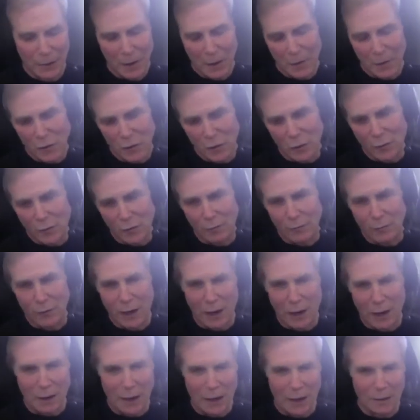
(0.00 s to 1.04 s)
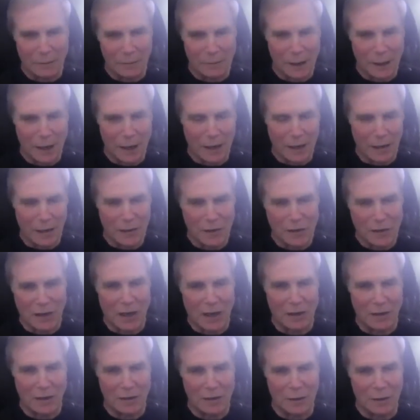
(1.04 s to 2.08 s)
So from there, I, I
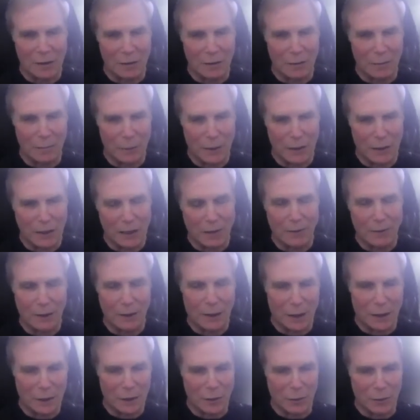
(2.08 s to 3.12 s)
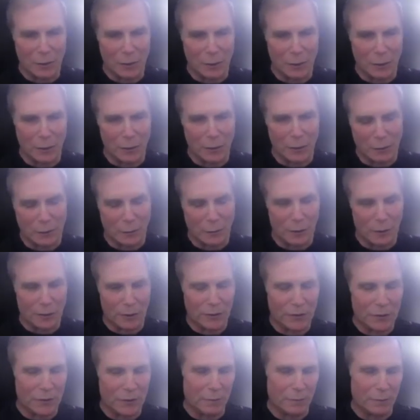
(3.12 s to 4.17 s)
decided to become an entrepreneur in the real
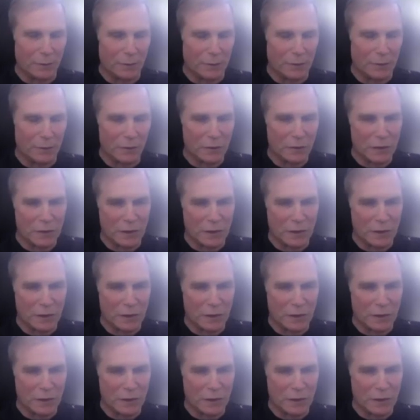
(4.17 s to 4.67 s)
estate business.